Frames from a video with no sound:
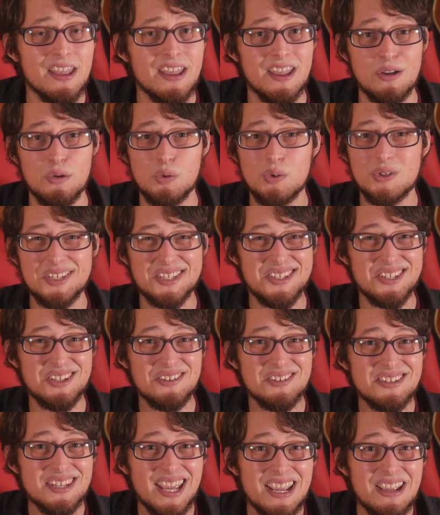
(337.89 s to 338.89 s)
It will
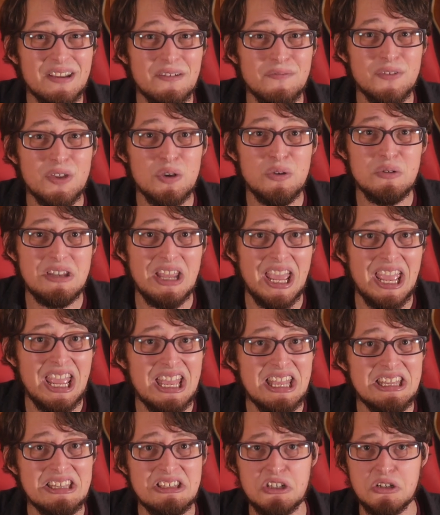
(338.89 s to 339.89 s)
still take a few
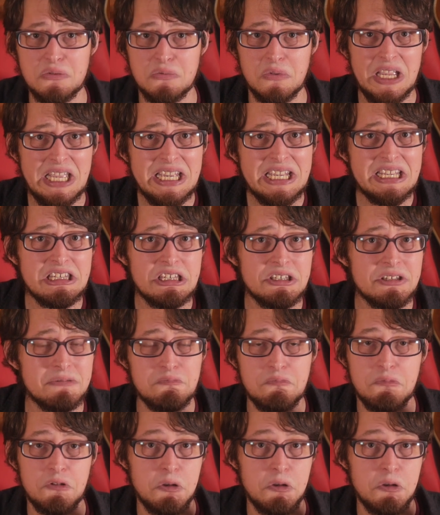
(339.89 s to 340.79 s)
days to weeks,